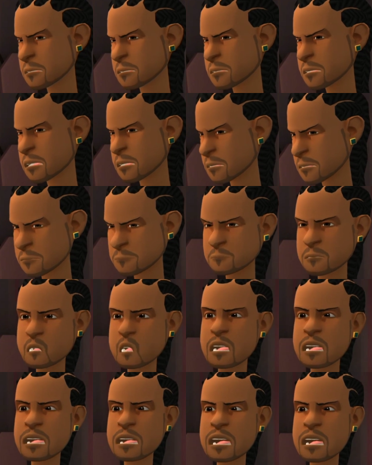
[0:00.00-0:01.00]
has a
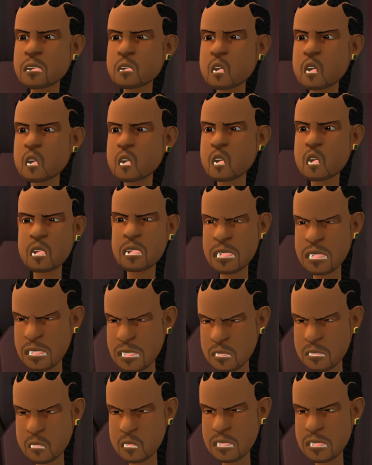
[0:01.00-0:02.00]
married woman got to
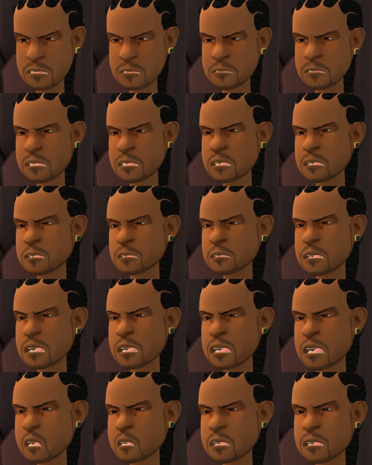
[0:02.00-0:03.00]
do with a
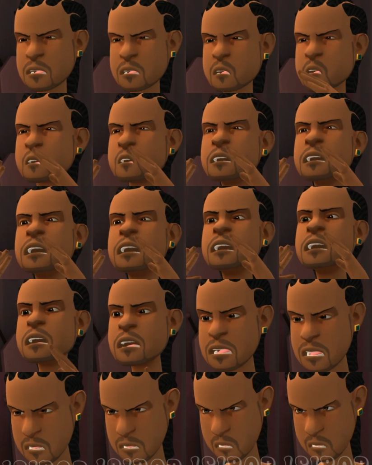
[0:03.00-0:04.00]
single man
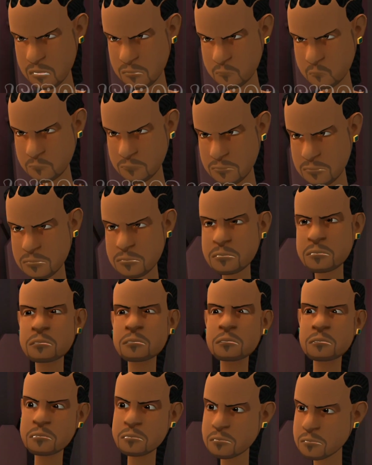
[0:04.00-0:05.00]
like me?
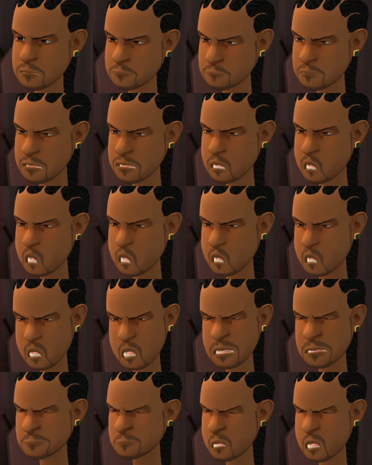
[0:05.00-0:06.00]
Now, you came to
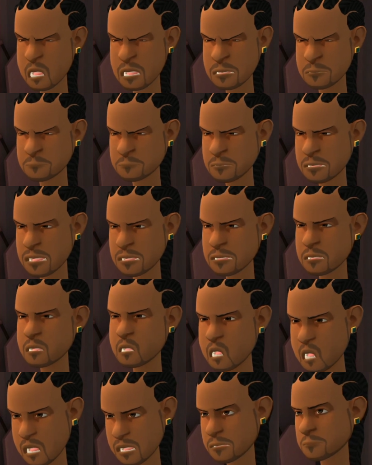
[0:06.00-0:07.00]
my house dressed
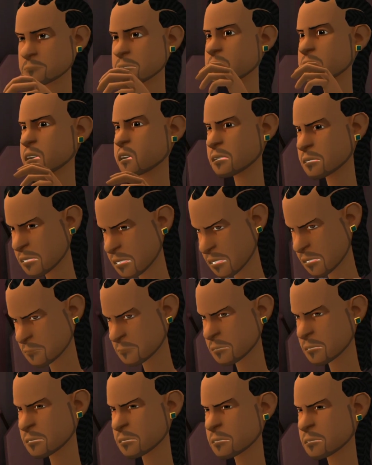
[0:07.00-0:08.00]
all
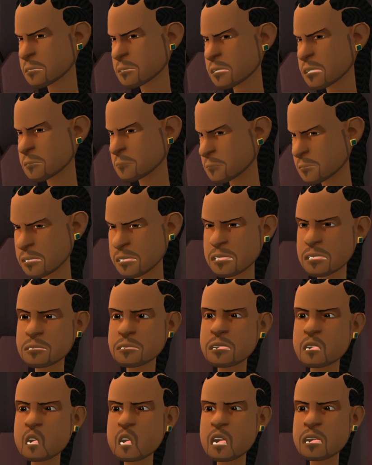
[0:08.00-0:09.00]
seductively. So
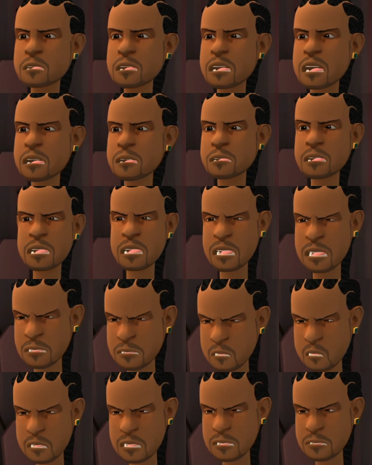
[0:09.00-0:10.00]
if you want to claim that I
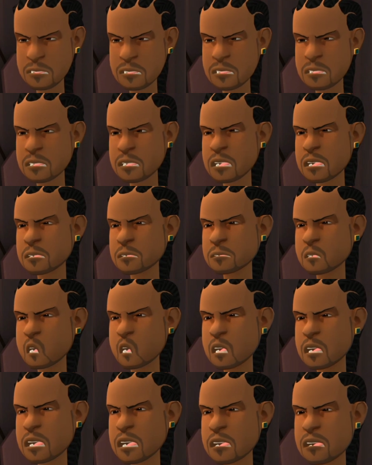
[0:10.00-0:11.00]
forced you, then
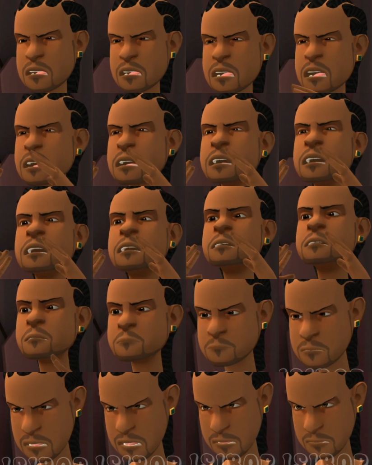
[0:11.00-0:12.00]
I can say that you
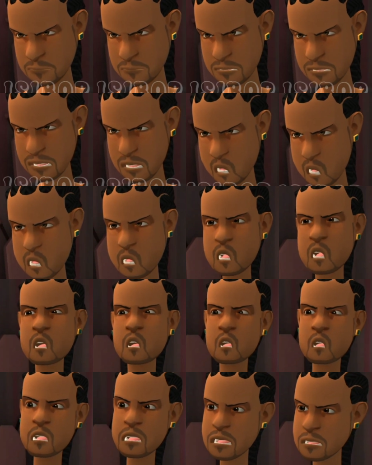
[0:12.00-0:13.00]
seduced me as
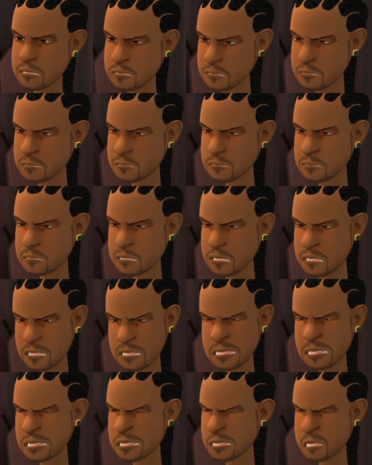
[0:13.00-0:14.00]
well. Get the
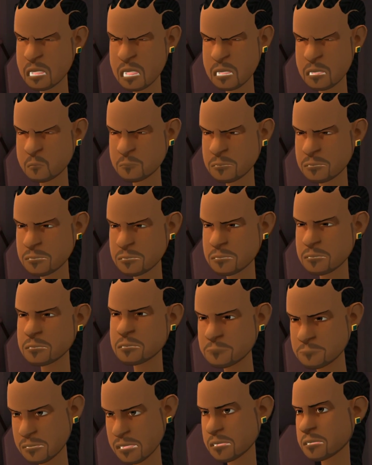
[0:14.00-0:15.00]
hell out of my house.
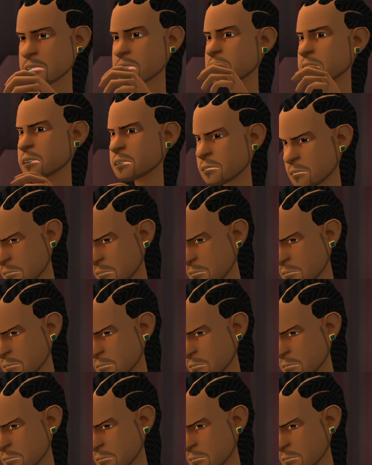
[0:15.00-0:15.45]
Now.